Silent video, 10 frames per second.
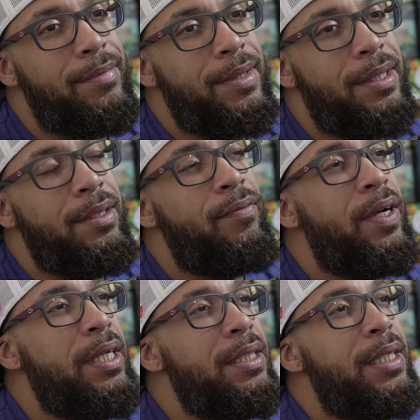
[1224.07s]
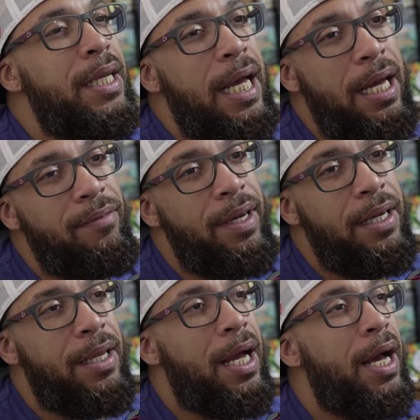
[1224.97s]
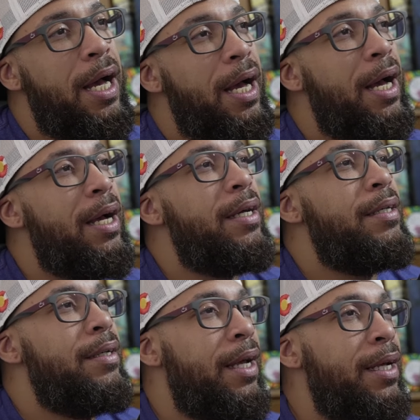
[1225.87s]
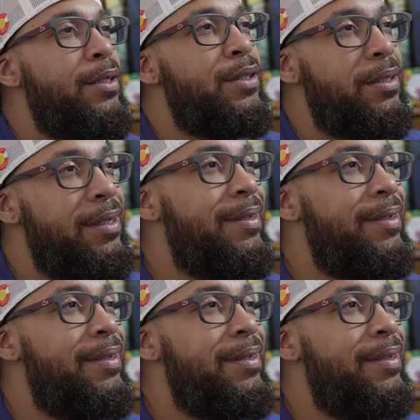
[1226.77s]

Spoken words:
to laugh at, like, haha, Agent.